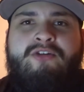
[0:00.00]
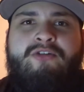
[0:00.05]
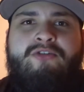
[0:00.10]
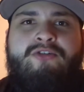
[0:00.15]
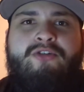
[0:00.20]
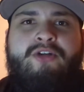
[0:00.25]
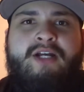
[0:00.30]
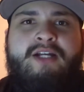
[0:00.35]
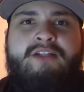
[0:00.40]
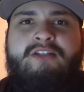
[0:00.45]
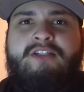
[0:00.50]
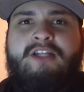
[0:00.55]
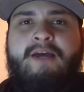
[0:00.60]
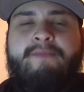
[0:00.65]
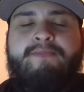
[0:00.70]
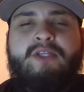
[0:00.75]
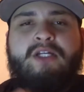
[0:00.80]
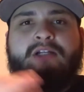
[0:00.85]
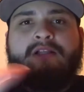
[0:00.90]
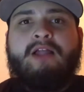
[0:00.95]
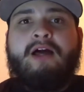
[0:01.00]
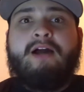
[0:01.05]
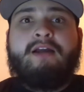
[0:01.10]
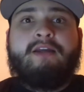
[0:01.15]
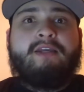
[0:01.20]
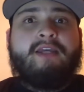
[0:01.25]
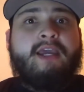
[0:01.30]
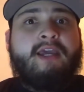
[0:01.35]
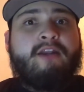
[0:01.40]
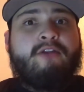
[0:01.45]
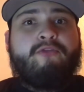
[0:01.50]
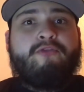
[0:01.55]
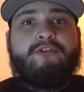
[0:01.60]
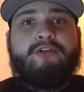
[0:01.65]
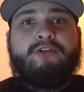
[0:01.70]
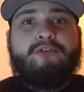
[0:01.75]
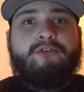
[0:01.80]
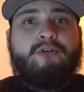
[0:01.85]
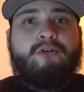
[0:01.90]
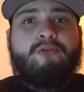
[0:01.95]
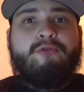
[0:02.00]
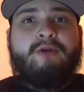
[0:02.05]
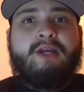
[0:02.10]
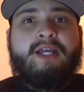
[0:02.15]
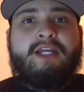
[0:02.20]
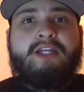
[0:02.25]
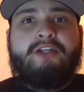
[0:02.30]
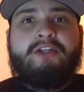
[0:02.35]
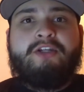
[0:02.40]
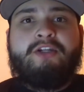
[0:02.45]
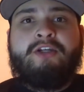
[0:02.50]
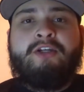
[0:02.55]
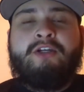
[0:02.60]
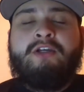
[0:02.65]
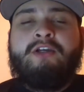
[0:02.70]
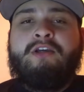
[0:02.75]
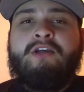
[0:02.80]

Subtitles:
try to stop the clock, get in field goal range,